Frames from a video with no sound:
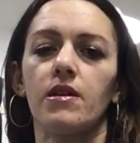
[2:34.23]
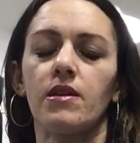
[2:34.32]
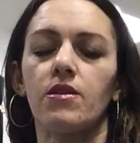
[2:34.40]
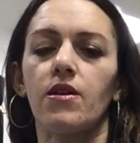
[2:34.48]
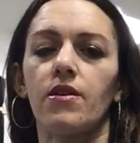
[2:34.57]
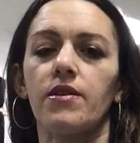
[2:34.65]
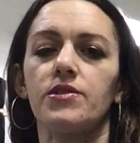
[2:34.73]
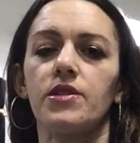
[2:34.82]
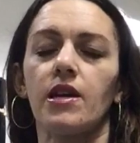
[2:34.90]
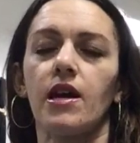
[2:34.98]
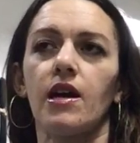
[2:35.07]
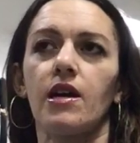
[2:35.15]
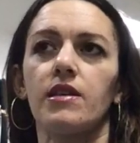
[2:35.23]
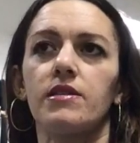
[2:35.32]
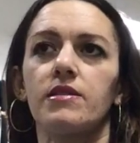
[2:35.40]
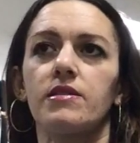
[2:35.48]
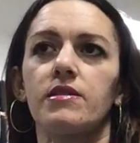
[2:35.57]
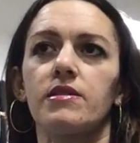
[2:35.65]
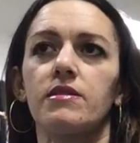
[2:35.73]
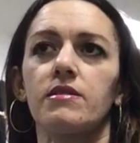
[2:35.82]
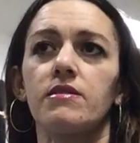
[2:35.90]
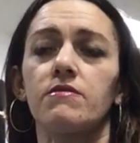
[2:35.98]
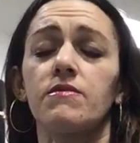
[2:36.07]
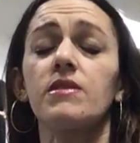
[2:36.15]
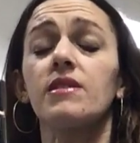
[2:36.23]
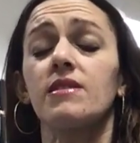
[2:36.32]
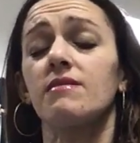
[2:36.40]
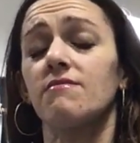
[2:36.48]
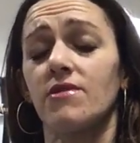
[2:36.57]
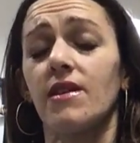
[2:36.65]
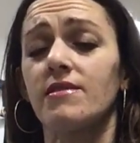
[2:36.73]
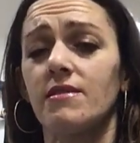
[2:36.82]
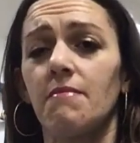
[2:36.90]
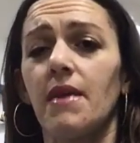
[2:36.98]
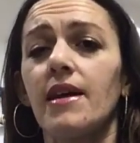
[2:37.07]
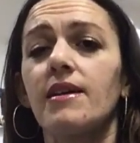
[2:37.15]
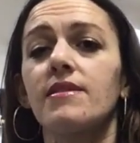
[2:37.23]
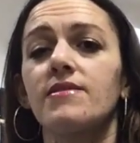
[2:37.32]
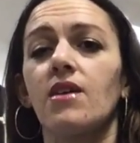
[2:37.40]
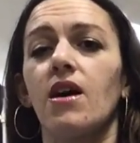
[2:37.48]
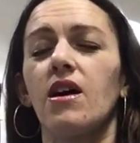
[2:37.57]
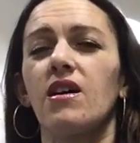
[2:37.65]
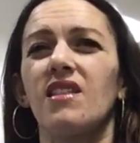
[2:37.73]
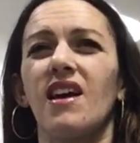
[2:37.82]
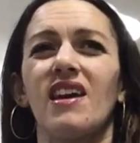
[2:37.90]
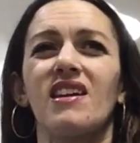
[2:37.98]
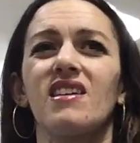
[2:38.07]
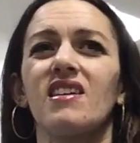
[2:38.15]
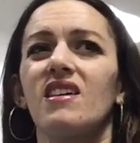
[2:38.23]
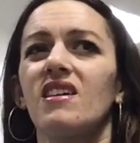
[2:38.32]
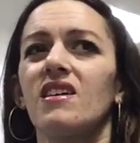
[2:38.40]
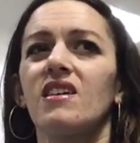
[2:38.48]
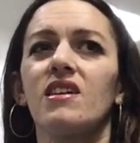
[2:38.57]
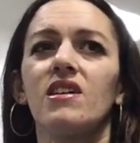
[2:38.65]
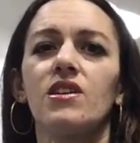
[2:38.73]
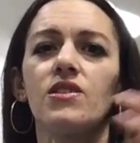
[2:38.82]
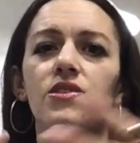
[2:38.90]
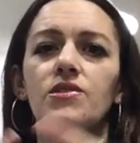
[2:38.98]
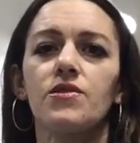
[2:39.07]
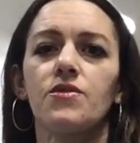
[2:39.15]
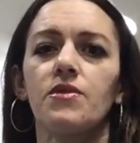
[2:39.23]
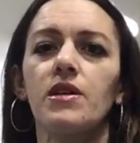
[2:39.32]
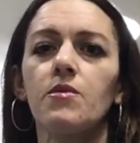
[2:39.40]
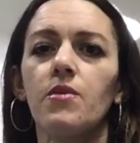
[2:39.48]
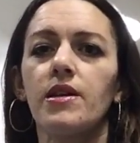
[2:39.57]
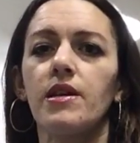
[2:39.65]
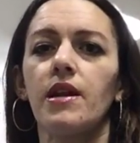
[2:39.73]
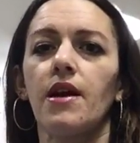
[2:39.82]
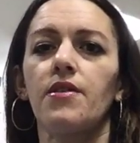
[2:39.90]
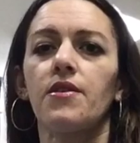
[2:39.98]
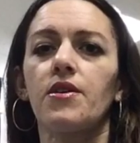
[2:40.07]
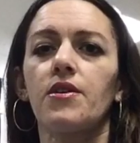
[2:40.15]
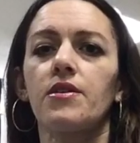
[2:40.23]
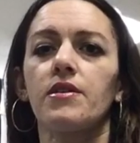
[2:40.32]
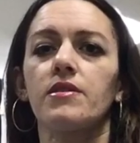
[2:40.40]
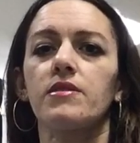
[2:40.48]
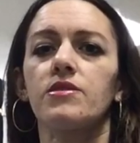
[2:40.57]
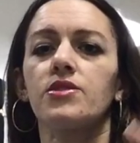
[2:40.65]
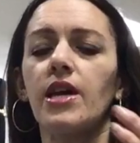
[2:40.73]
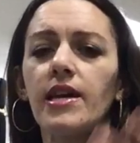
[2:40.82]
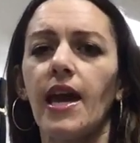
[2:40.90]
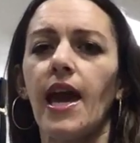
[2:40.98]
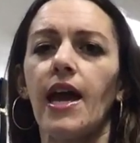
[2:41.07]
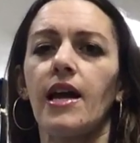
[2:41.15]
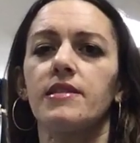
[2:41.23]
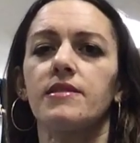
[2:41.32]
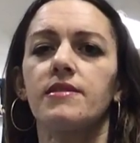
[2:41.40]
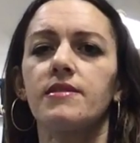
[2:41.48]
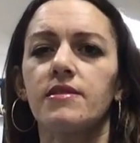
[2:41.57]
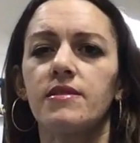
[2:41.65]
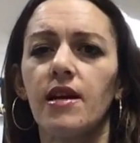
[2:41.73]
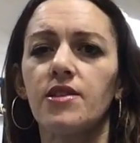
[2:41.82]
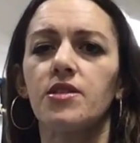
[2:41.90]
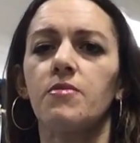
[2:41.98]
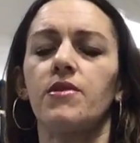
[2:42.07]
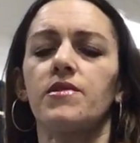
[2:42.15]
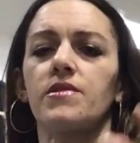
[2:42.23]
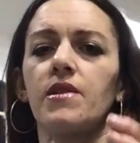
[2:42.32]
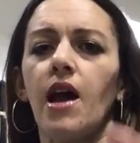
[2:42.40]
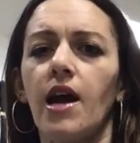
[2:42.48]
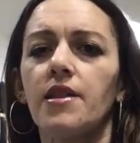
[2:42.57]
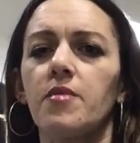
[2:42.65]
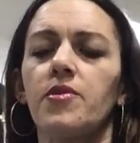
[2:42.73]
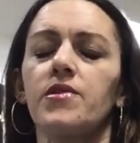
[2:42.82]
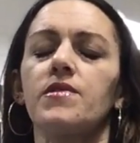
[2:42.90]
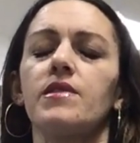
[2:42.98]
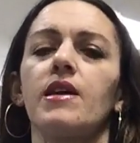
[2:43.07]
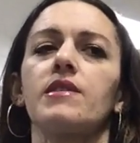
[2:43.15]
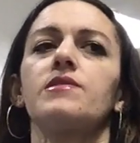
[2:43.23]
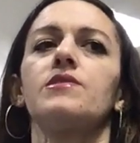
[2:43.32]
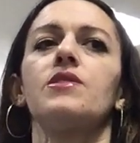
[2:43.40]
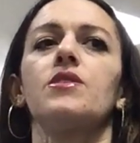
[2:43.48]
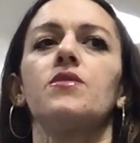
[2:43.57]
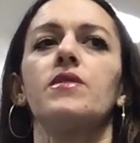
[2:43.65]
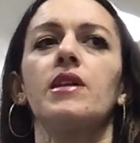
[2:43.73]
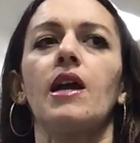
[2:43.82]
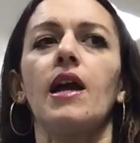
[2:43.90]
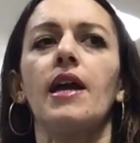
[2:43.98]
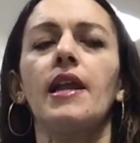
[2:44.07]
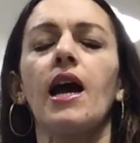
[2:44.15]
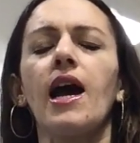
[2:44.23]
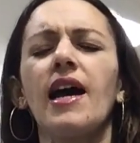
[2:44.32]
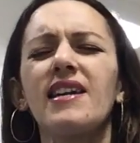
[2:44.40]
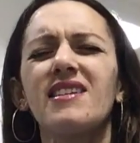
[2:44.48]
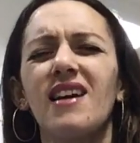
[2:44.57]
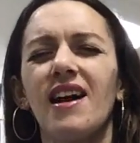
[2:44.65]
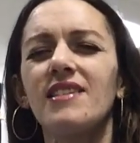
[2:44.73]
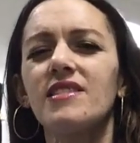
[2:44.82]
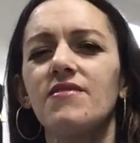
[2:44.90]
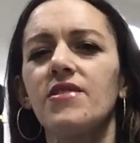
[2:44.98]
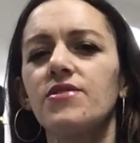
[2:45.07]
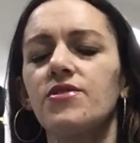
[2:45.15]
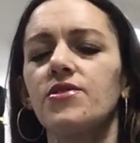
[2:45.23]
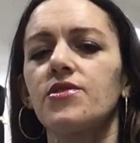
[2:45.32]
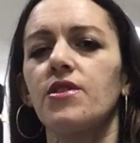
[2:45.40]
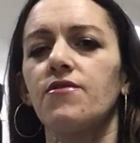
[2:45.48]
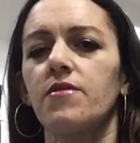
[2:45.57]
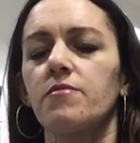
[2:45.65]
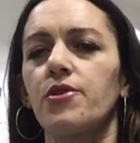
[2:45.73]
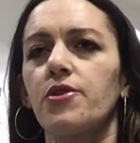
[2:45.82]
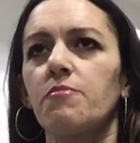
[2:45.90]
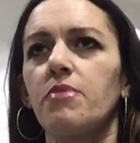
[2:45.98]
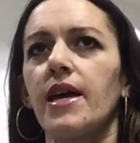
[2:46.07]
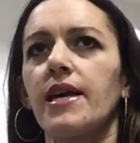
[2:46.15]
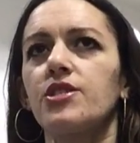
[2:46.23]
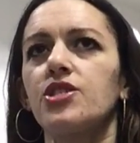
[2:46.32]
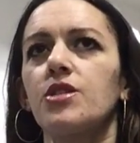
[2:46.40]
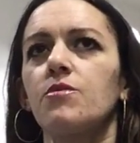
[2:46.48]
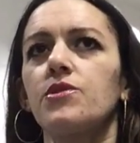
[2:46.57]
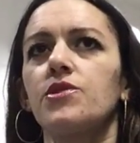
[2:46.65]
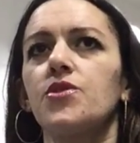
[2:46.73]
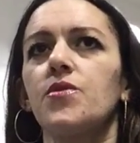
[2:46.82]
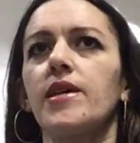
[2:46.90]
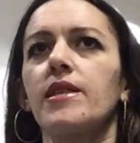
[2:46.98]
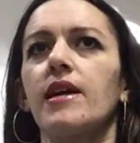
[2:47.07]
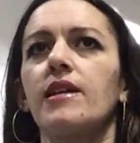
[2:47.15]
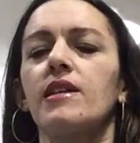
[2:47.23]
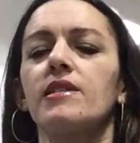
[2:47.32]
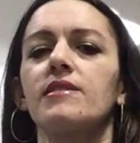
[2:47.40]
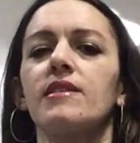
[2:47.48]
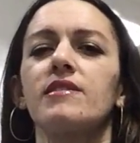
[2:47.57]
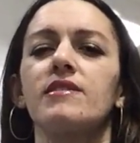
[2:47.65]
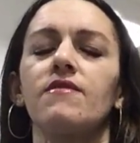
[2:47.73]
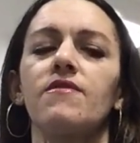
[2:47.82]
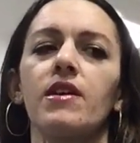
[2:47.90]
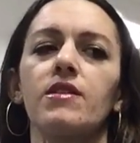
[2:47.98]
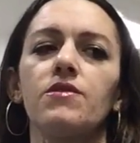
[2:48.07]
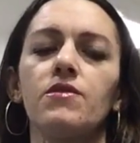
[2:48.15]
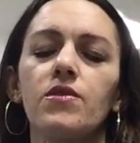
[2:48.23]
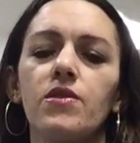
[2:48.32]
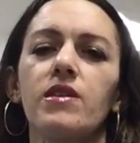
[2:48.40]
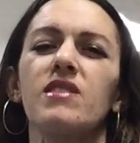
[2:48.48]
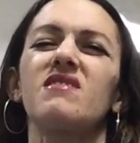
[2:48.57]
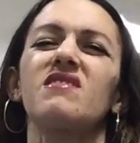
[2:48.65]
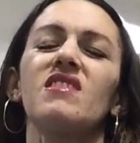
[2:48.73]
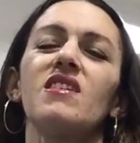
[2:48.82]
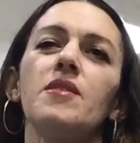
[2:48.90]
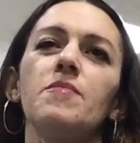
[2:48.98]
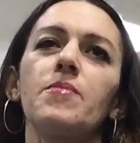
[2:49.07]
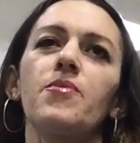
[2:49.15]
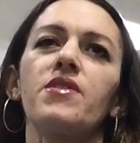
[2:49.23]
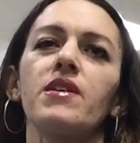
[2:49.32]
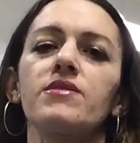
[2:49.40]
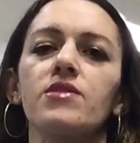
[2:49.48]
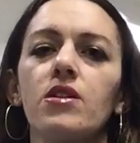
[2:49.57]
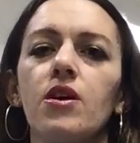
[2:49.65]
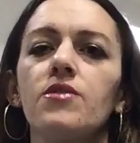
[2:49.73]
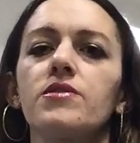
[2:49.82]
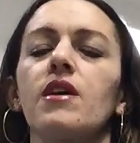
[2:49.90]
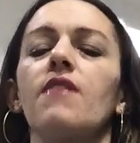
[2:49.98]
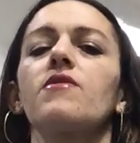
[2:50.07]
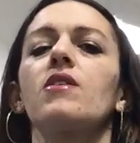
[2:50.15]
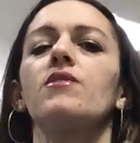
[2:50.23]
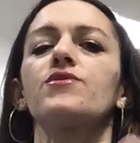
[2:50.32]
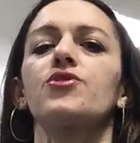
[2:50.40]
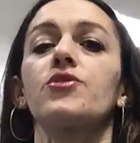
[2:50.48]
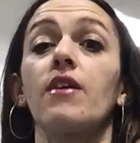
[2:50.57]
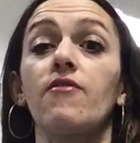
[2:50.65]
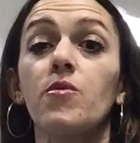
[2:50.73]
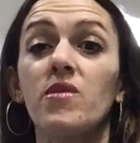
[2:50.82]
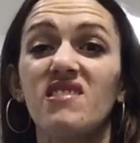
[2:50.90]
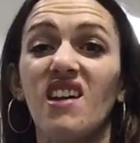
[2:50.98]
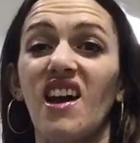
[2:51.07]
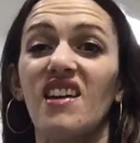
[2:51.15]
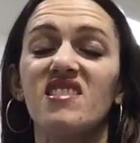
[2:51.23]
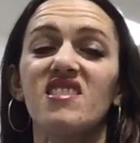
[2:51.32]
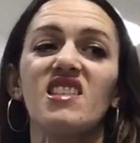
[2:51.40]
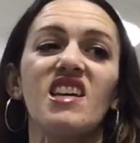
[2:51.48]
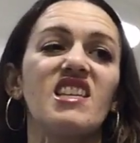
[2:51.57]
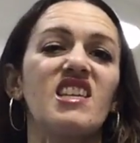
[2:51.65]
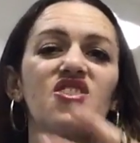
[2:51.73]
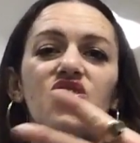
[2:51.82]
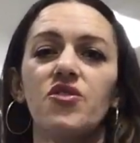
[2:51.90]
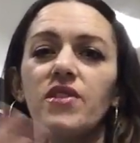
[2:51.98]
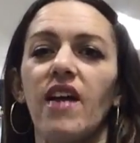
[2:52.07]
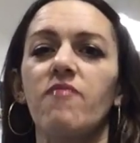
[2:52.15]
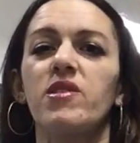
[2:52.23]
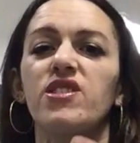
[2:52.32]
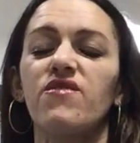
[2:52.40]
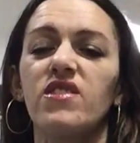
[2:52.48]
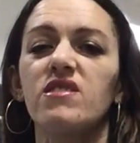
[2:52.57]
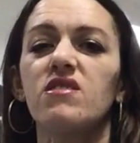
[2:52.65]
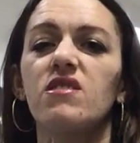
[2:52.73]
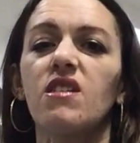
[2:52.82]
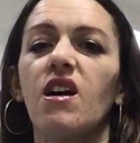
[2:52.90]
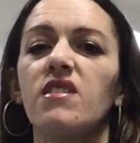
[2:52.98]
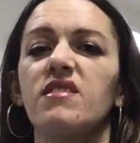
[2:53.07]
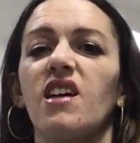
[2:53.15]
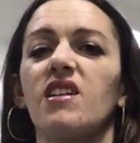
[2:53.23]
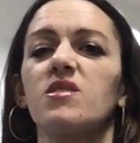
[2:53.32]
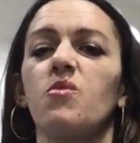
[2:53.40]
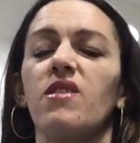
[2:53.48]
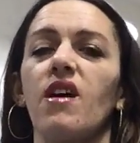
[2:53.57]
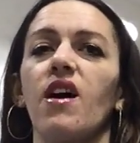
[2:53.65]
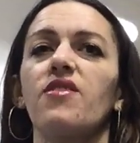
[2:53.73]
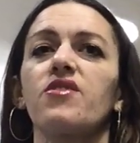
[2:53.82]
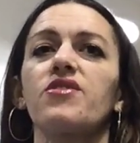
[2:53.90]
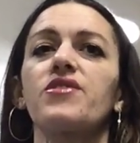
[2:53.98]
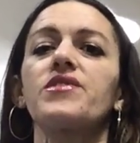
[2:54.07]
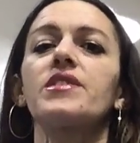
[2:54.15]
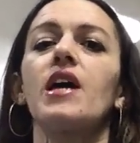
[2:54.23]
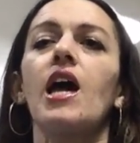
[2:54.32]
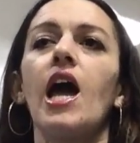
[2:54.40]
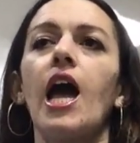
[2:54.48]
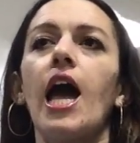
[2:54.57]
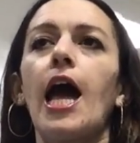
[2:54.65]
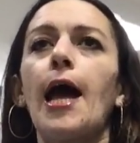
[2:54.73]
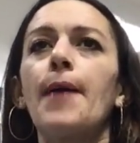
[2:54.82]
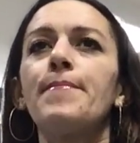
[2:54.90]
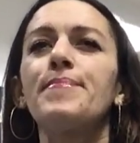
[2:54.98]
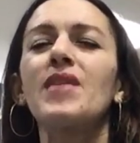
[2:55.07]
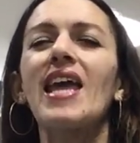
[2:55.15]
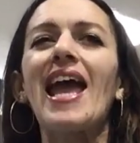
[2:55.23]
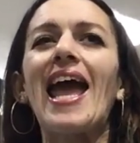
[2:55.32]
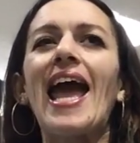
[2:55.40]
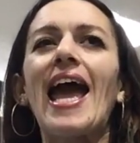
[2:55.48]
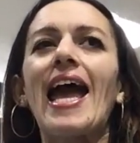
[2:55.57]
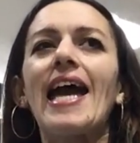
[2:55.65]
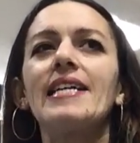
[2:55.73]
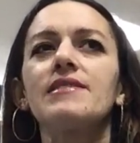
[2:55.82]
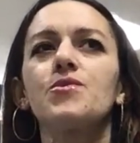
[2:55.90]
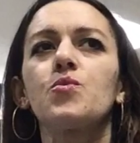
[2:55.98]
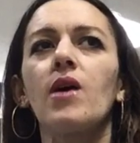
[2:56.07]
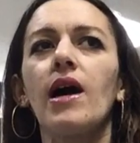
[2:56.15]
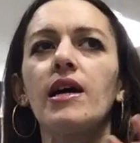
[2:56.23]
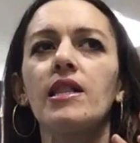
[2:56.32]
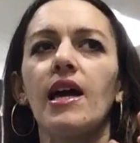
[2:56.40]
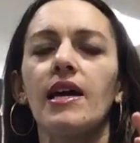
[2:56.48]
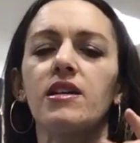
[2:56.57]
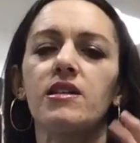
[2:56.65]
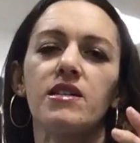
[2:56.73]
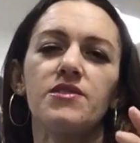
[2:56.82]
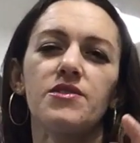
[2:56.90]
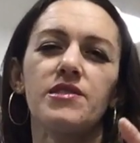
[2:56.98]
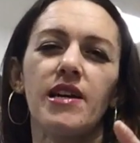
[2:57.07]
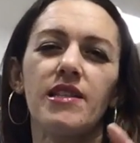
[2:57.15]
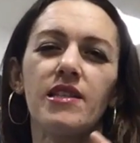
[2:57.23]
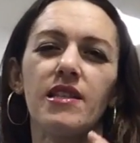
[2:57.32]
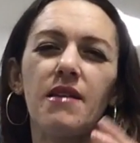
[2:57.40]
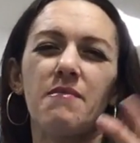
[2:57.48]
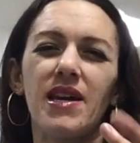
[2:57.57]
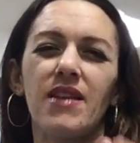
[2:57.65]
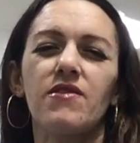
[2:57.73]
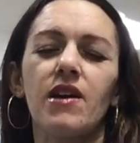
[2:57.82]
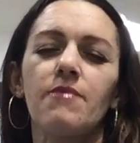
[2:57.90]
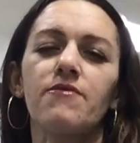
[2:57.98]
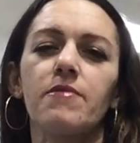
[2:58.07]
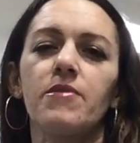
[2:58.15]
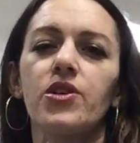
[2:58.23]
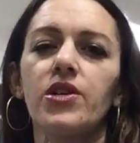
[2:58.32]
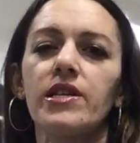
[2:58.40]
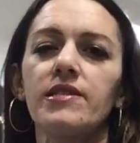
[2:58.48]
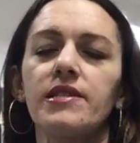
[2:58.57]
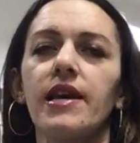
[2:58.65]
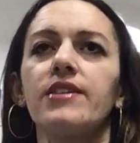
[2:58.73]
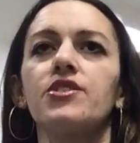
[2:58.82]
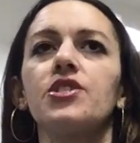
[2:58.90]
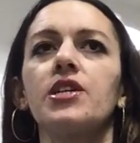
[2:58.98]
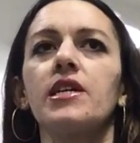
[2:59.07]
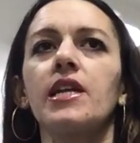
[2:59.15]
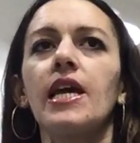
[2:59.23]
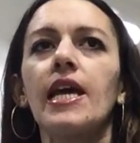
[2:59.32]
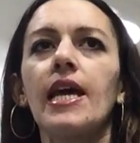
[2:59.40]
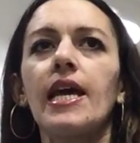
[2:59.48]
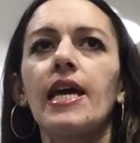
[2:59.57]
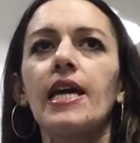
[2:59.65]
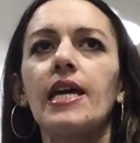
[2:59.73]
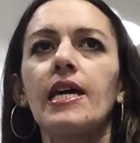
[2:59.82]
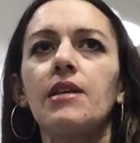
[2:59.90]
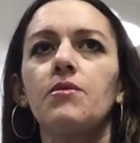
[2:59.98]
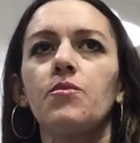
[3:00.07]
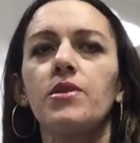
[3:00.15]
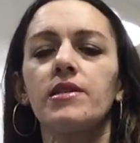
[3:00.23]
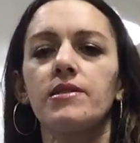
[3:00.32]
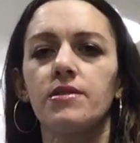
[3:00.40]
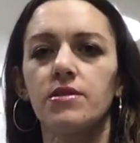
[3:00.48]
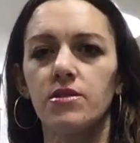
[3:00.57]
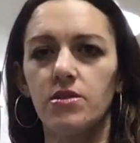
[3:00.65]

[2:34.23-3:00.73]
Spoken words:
encouraging us, really tried to make us all like just greet one another, shake hands, touch the person, hug the person next to you. And I kind of understood from her place she was doing that in a sense of like New York is, people think it's a closed off culture, everyone's isolated, you don't have much physical contact with others. And while I could understand that that might have come from a good intention, it was